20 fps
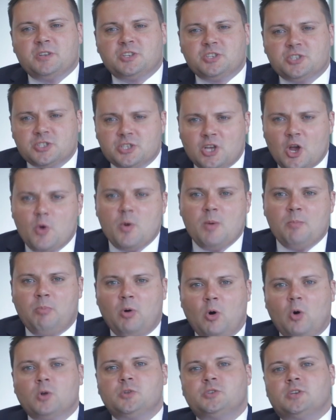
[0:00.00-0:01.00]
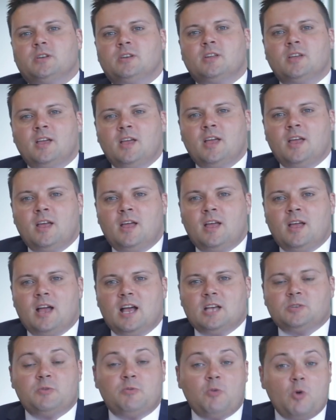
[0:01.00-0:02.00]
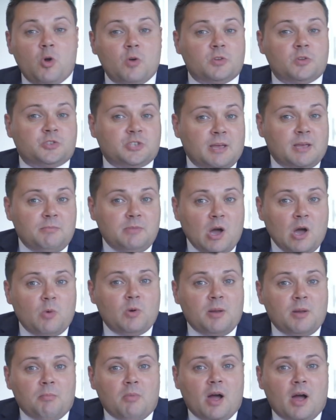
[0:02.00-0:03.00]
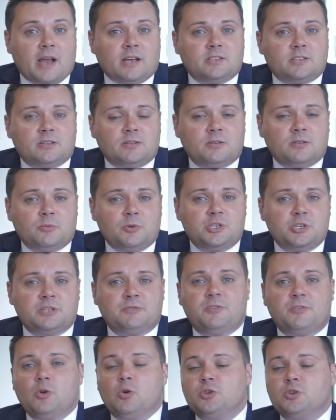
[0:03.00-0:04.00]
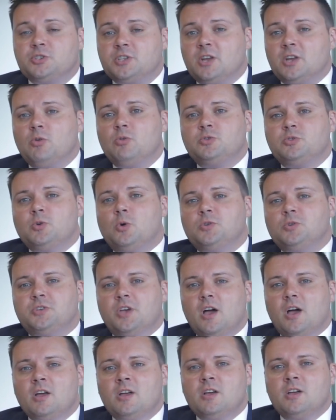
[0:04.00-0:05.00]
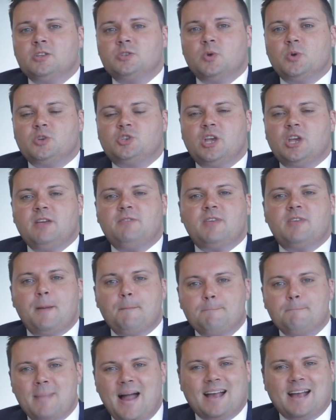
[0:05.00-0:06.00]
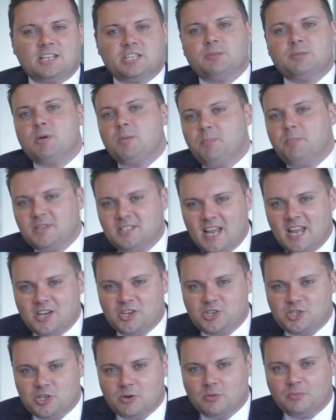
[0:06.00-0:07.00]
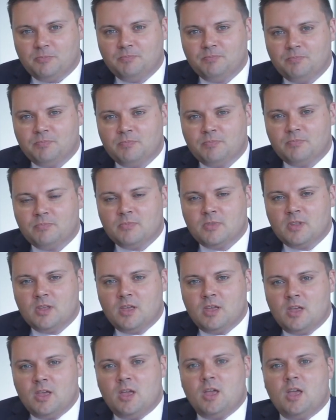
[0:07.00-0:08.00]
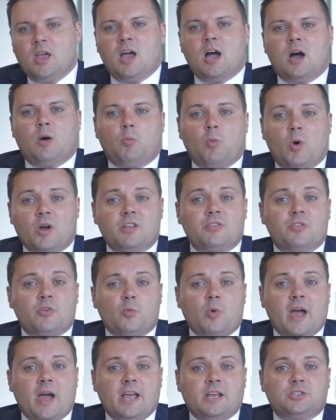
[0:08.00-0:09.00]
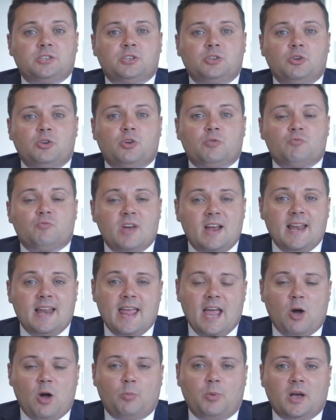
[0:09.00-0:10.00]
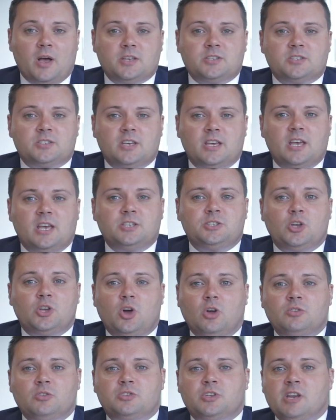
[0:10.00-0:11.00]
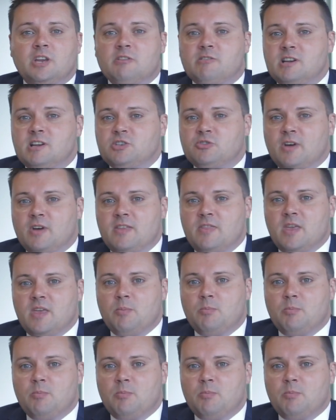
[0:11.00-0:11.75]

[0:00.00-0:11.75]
is so important, as we've all got the same goal in mind, which is for your son or daughter to achieve their maximum potential. And one of the ways you can really help us is to constantly reiterate the